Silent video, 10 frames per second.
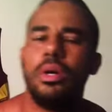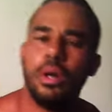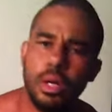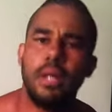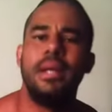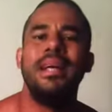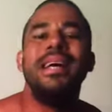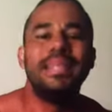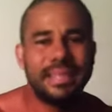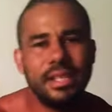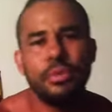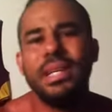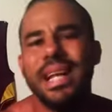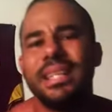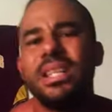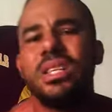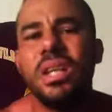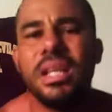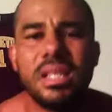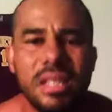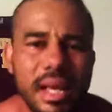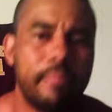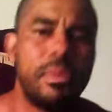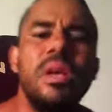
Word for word: Uh, staring at the sunset,